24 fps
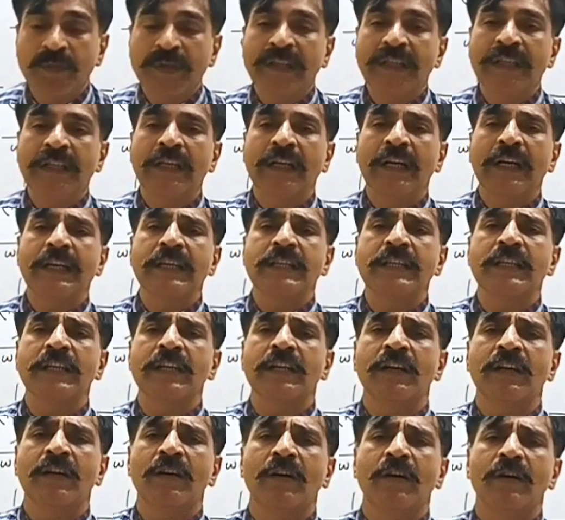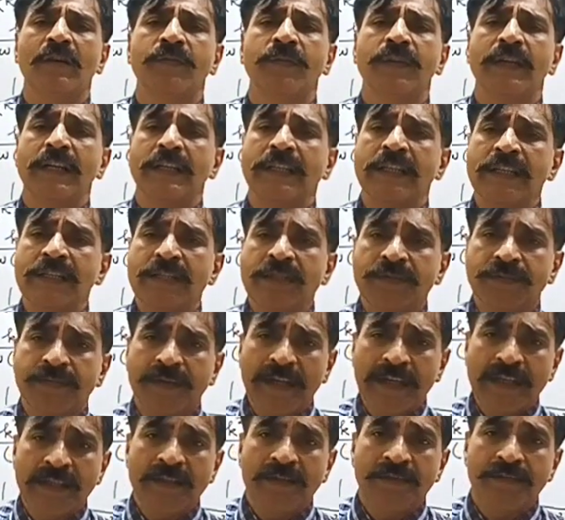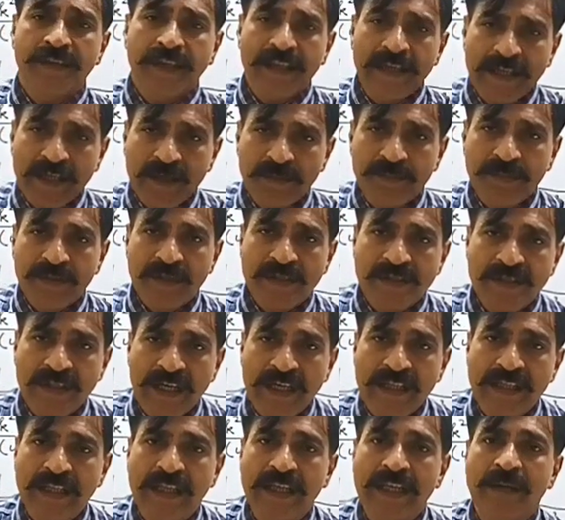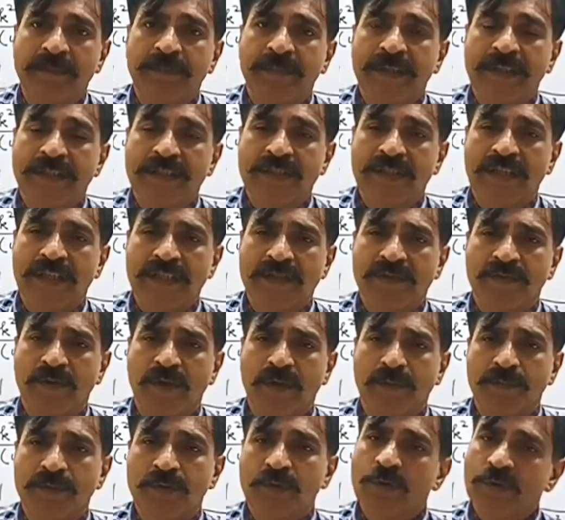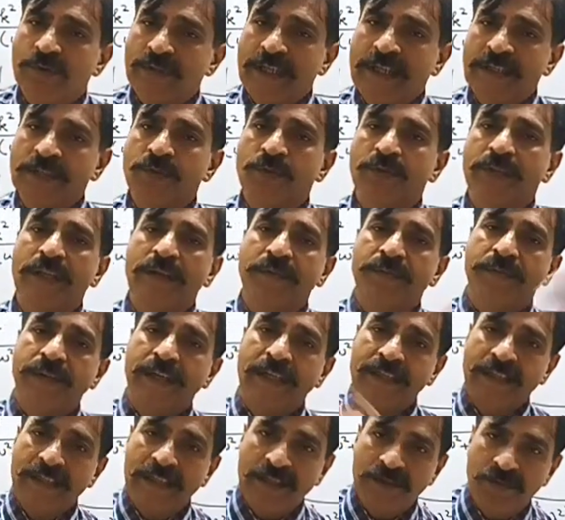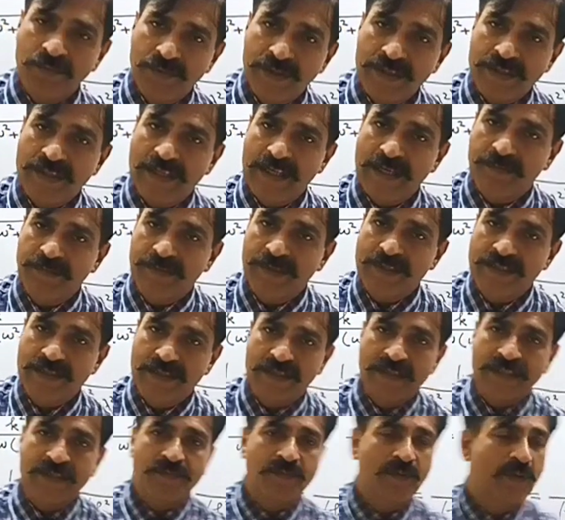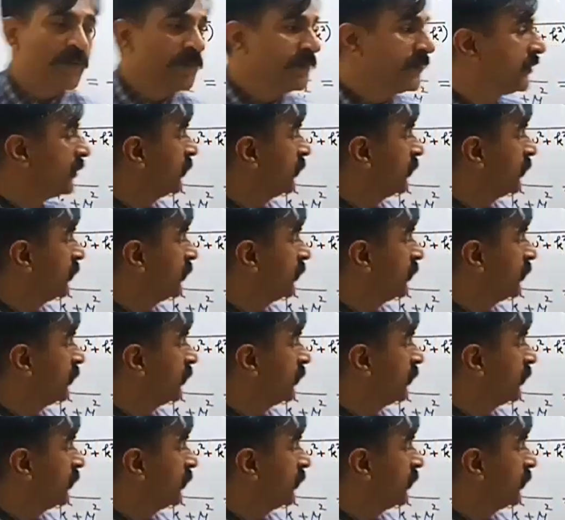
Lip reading: with the idea of identifying the variables in the Laplace transform so that you can find the inverse Laplace transform.